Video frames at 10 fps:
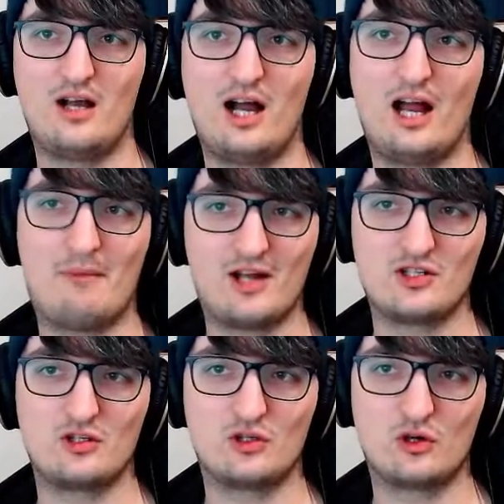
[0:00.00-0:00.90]
I
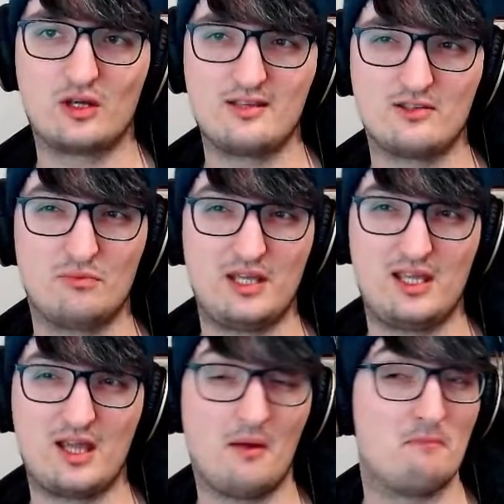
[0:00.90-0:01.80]
imagine cookies will
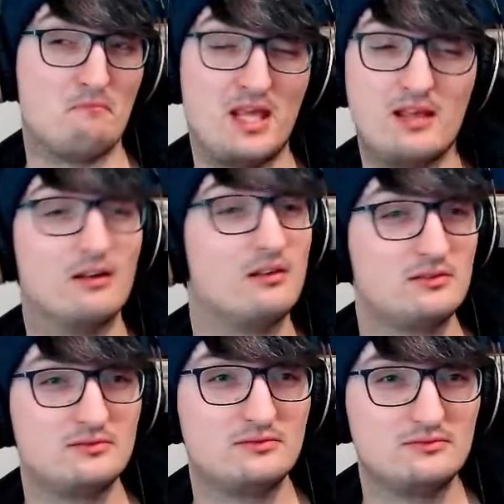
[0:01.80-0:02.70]
be a meal,
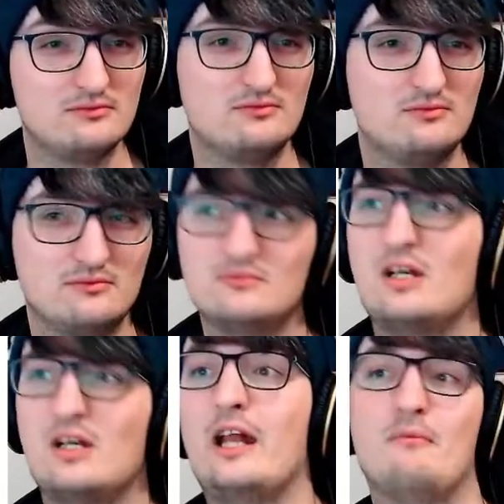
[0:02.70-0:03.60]

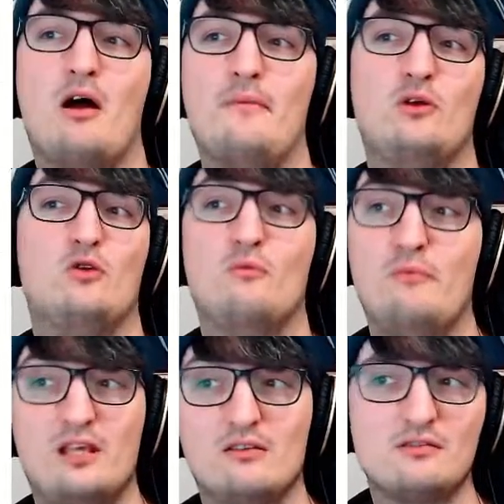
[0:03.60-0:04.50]
and it might be all
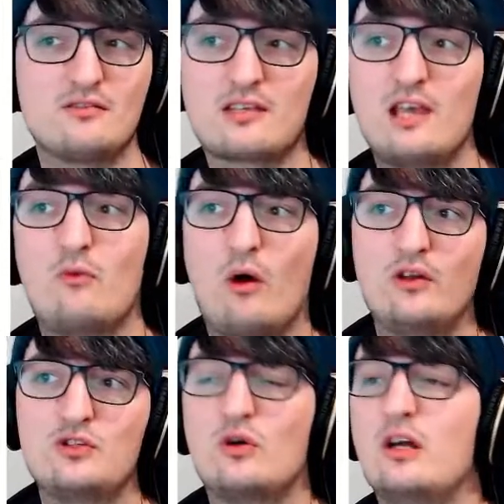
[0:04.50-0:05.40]
meals give
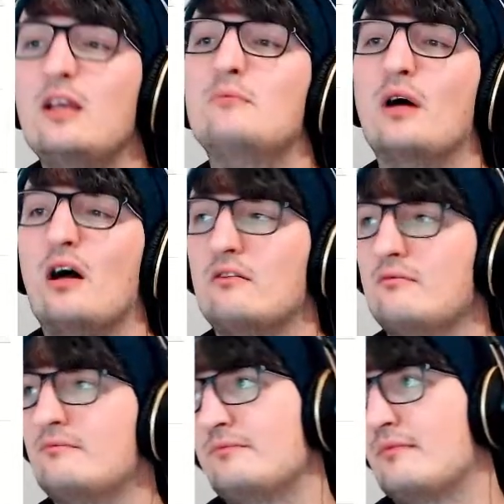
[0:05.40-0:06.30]
1 joy, but
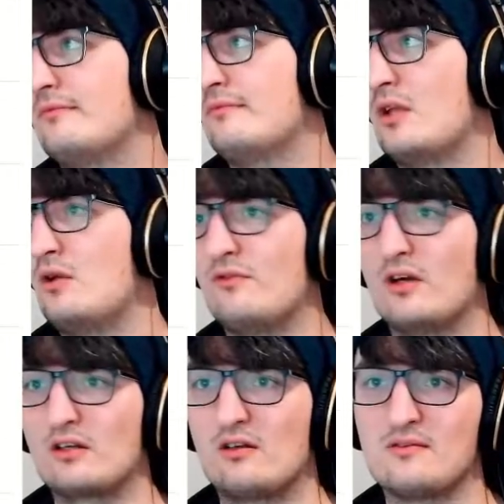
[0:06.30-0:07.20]
who the
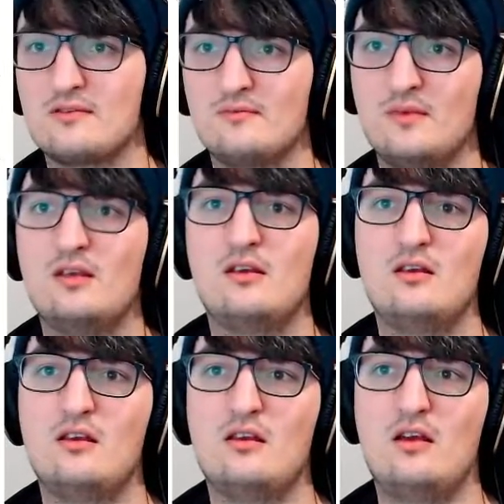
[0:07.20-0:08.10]
fuck knows.
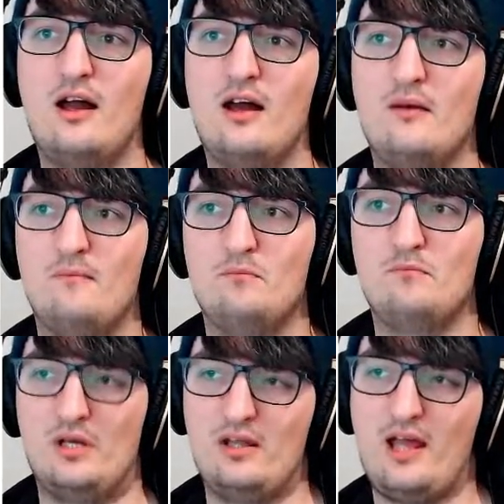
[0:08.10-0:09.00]

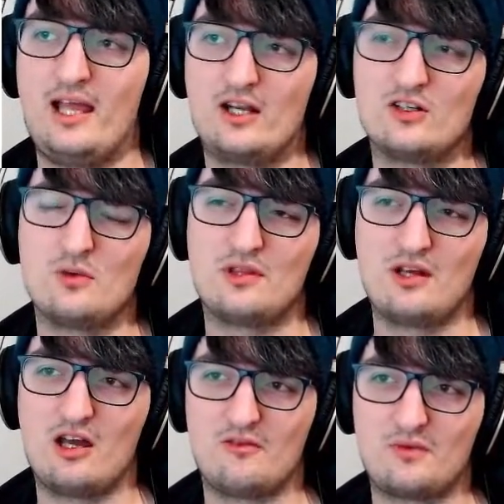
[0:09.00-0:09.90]
But hey, you could do with a
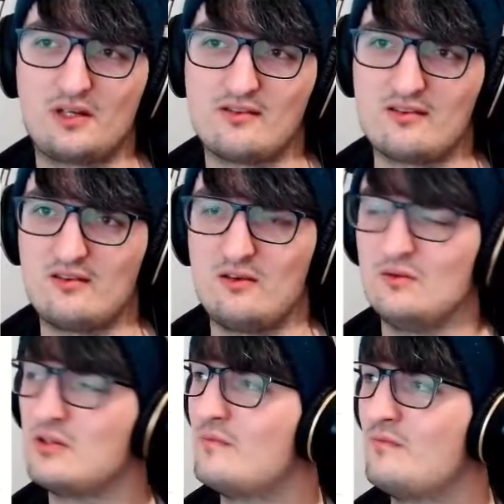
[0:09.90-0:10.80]
nerf because this is
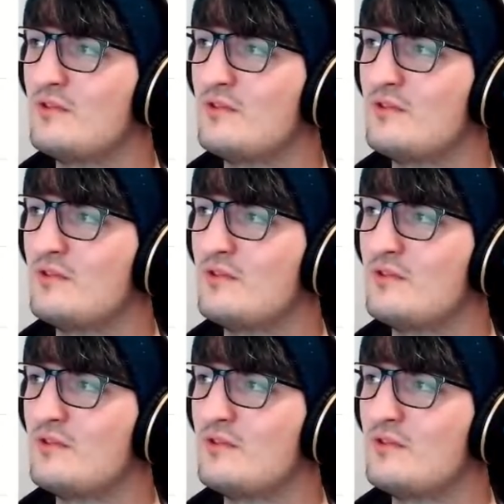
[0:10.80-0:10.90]
huge.